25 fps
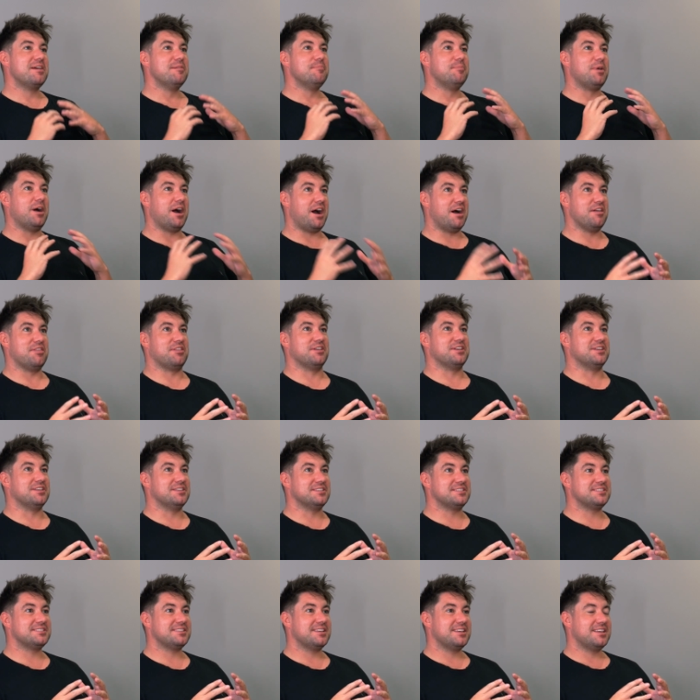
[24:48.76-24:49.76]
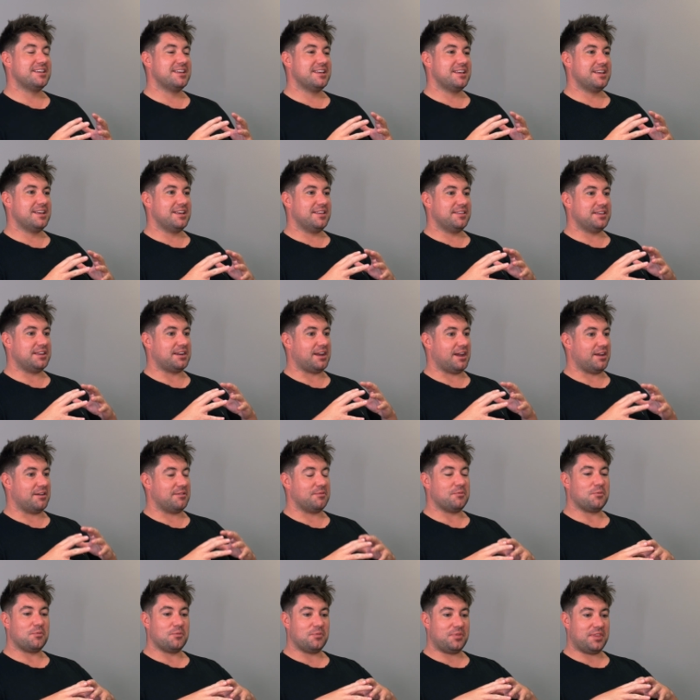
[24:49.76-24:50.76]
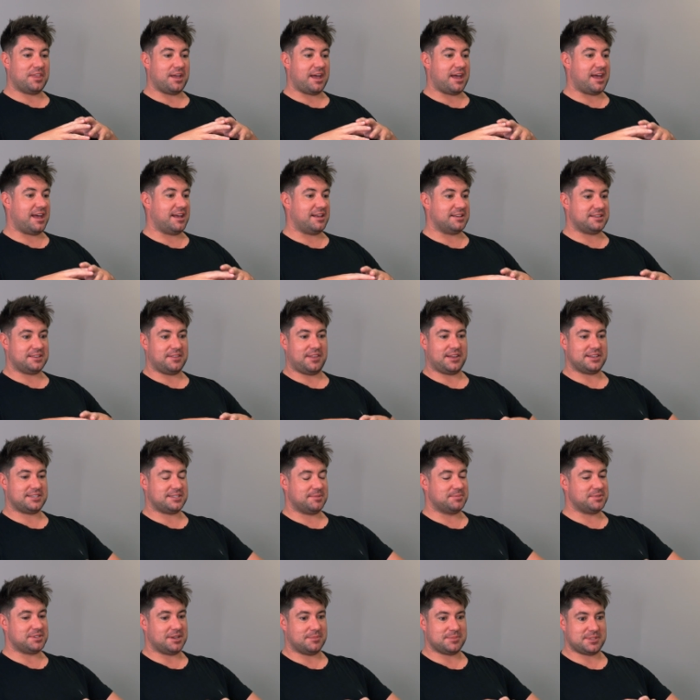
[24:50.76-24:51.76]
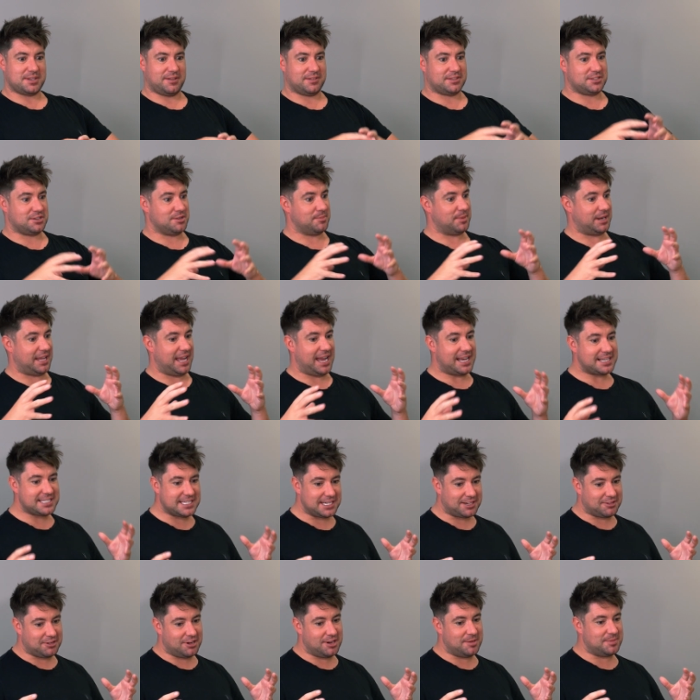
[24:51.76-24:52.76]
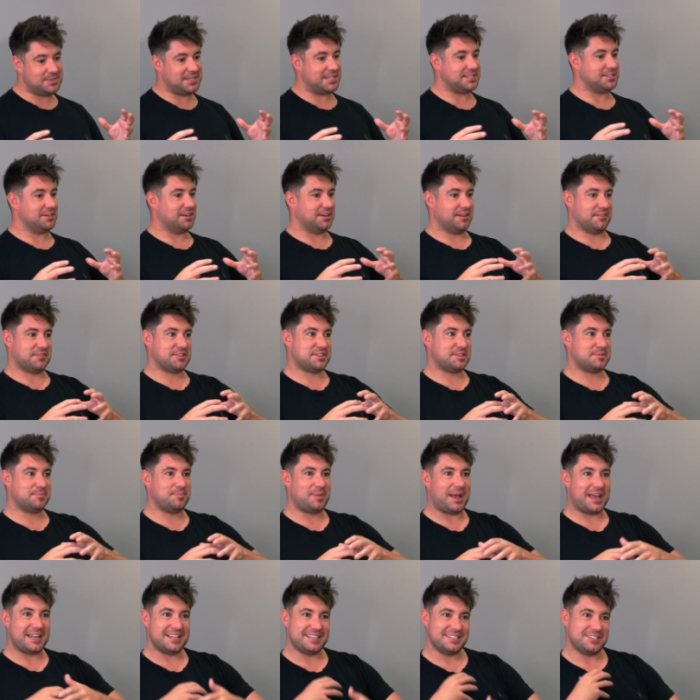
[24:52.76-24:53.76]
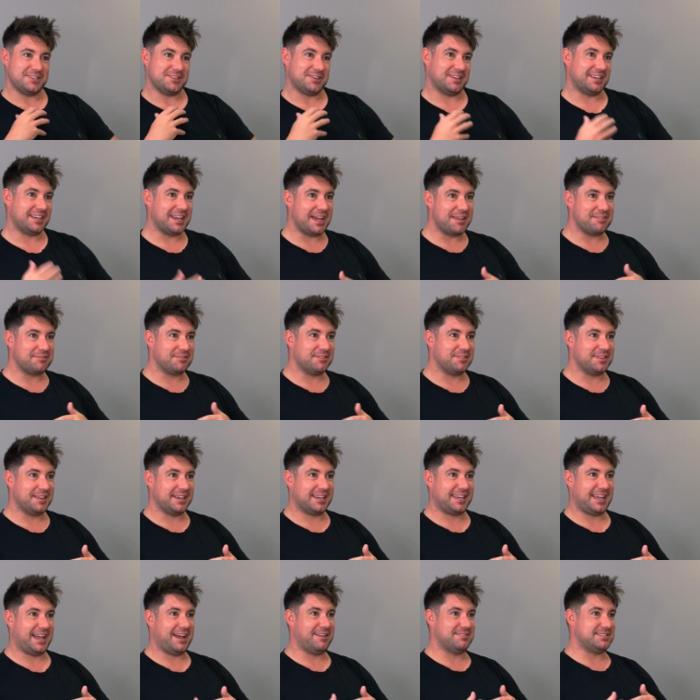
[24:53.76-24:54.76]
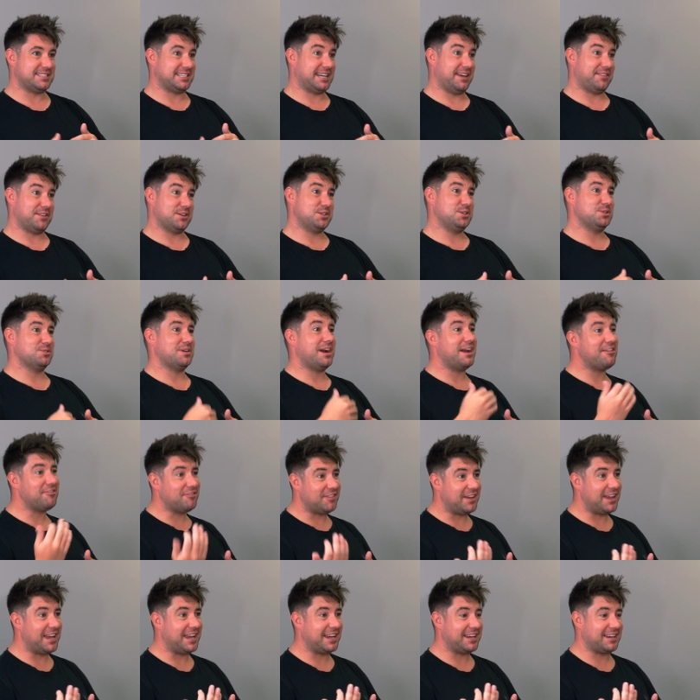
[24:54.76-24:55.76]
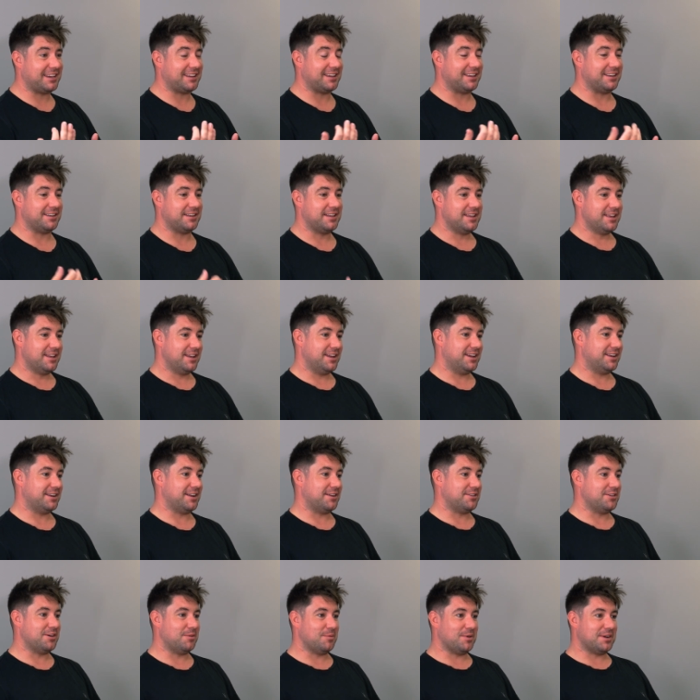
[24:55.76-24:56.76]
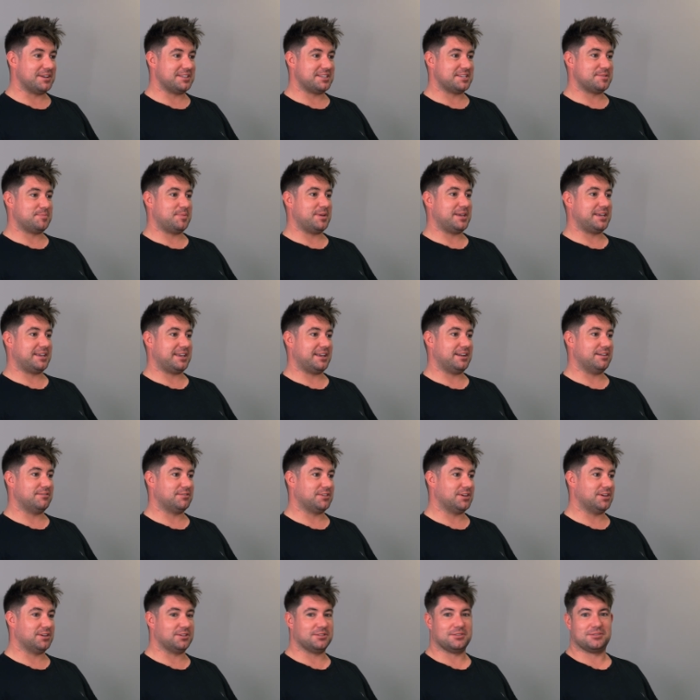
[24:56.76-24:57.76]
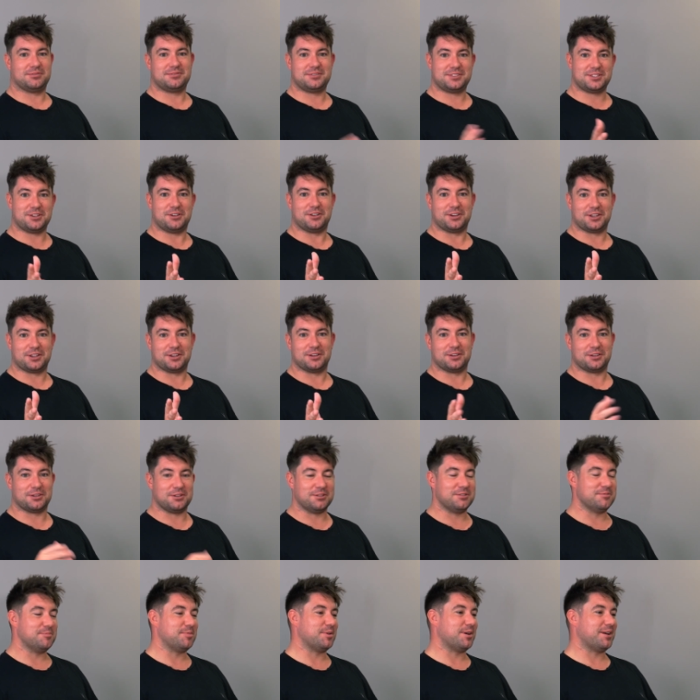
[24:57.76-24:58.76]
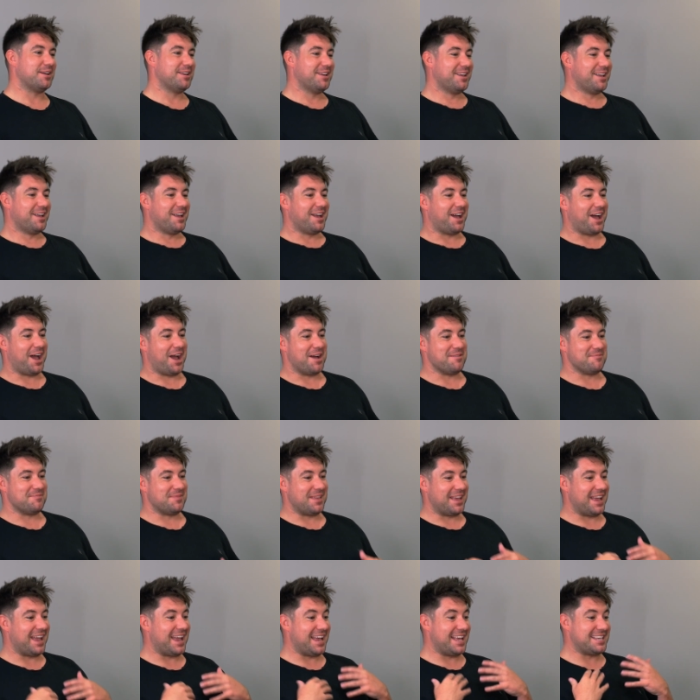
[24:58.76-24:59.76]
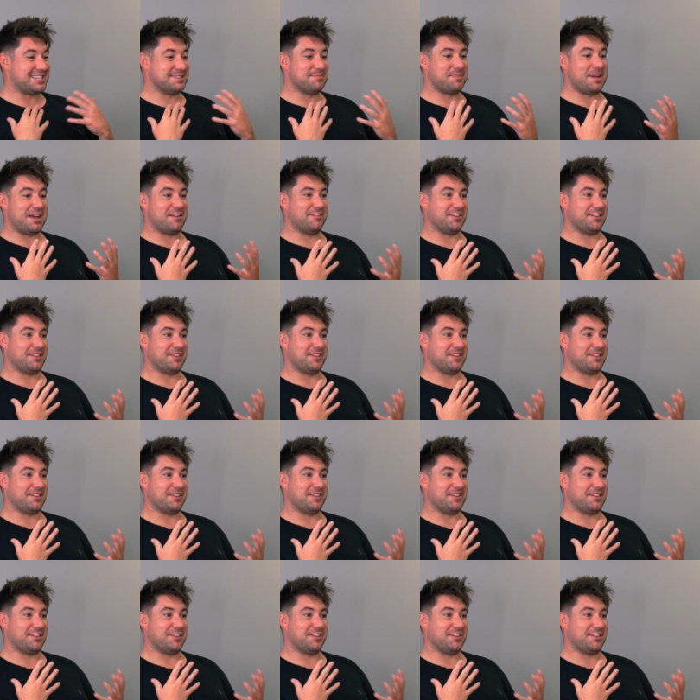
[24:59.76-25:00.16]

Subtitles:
but others, there's sometimes there are too many asset groups, there's not enough spend you can get through the account to get the traffic, and not wanting to speak ill of Google, sorry Google, but it is a bit